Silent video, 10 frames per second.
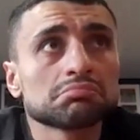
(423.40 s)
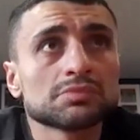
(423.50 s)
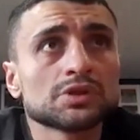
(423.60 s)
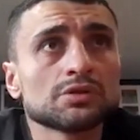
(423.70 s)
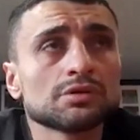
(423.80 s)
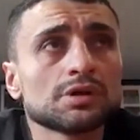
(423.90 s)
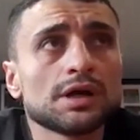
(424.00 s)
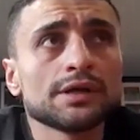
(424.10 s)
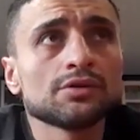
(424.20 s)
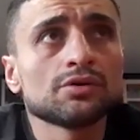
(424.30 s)
No,
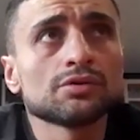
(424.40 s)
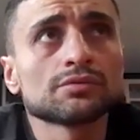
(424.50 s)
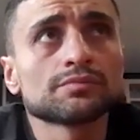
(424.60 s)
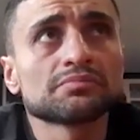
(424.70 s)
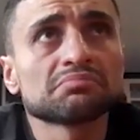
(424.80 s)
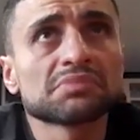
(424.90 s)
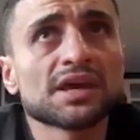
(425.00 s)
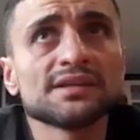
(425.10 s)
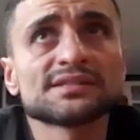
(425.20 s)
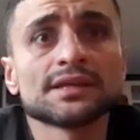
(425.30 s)
I know,
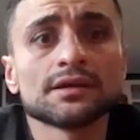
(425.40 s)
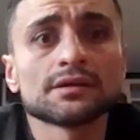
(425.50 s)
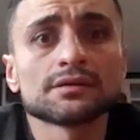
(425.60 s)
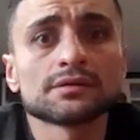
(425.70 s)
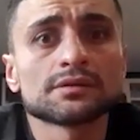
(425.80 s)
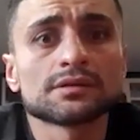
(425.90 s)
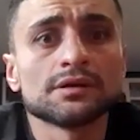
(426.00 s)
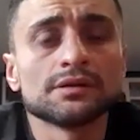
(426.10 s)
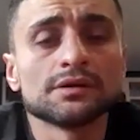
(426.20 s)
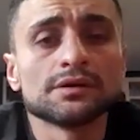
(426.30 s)
can say
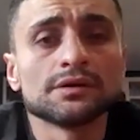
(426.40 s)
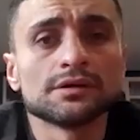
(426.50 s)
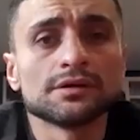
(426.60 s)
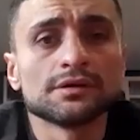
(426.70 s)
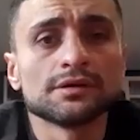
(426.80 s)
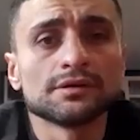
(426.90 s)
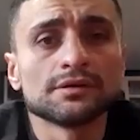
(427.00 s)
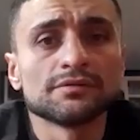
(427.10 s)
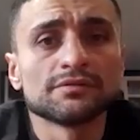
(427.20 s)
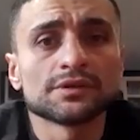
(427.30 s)
an
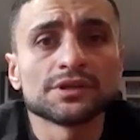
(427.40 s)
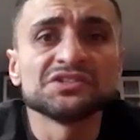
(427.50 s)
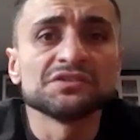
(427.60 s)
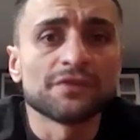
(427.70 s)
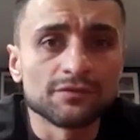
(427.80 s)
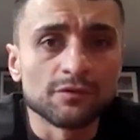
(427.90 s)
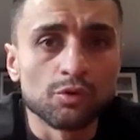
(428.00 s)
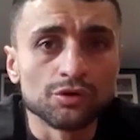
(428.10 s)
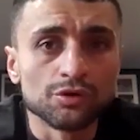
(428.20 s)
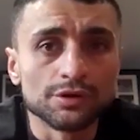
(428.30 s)
easy fight for
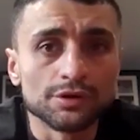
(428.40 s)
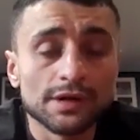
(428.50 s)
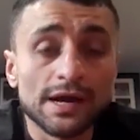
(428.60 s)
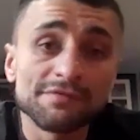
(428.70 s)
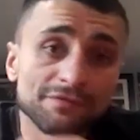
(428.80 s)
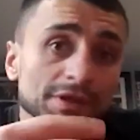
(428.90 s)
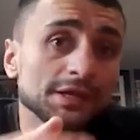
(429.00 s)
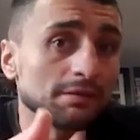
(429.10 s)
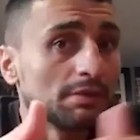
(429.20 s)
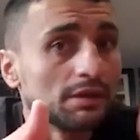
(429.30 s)
Bronner. I
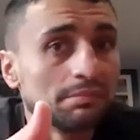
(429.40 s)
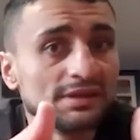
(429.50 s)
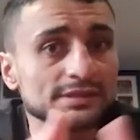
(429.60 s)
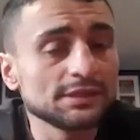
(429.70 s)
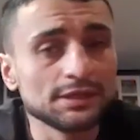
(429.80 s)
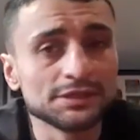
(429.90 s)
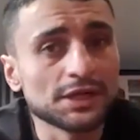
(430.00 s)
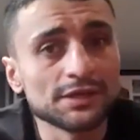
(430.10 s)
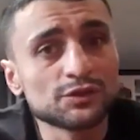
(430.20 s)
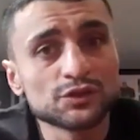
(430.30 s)
think it may be easy,
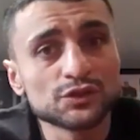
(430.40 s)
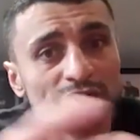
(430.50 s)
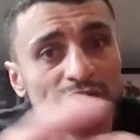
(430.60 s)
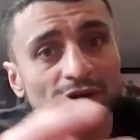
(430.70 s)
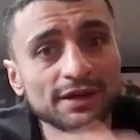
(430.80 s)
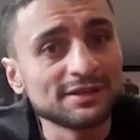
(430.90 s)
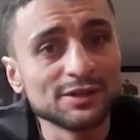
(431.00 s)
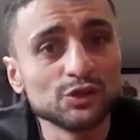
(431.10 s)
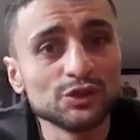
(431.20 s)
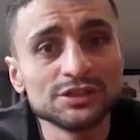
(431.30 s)
I'd say fight,
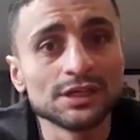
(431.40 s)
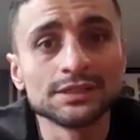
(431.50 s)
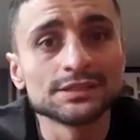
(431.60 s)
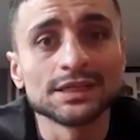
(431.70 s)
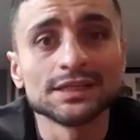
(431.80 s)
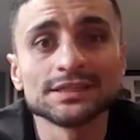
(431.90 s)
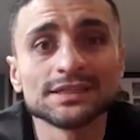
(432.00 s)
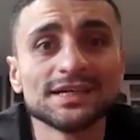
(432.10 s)
no easy, understand?